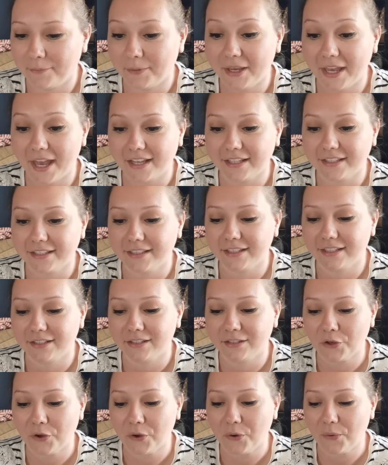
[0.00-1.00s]
But yes,
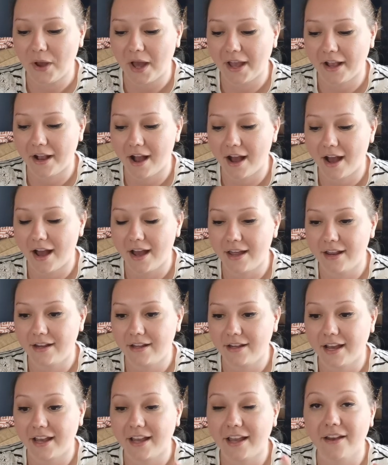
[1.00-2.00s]
so I
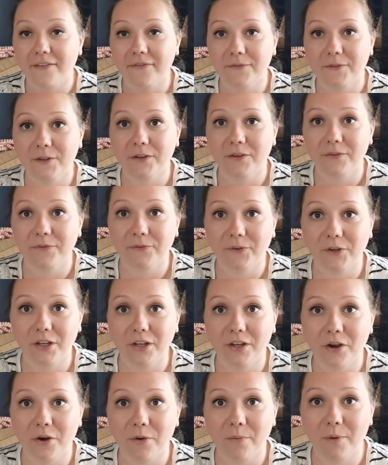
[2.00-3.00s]
have the
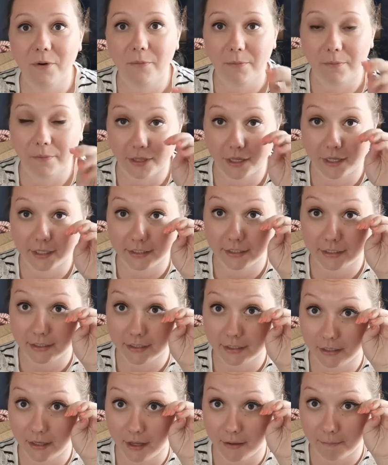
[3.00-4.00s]
free Kobo
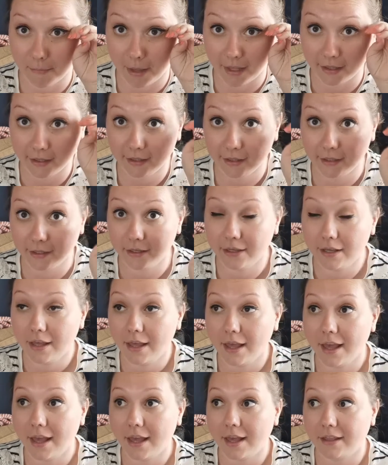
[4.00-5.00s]
Plus month,
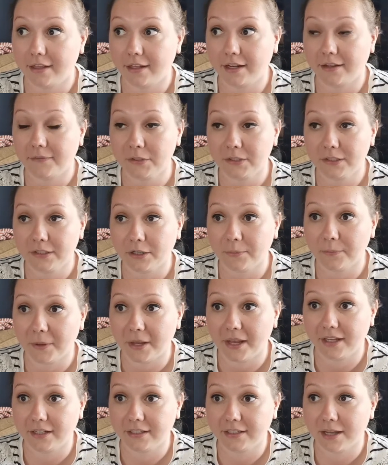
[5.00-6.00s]
and then I have to start
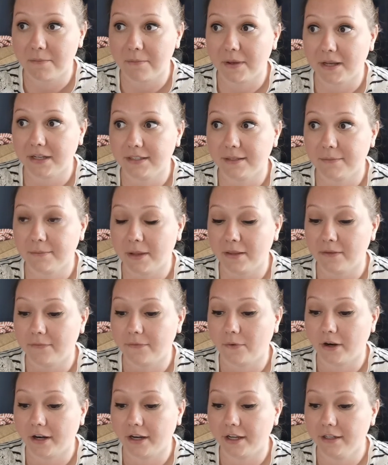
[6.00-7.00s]
paying $10 a month
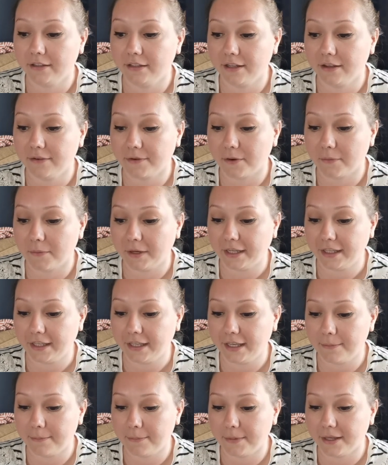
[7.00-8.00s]
for it if I want to
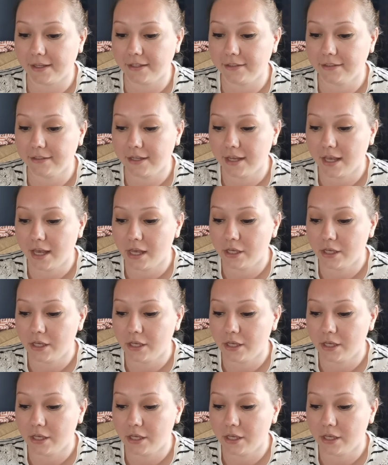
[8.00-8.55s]
keep it.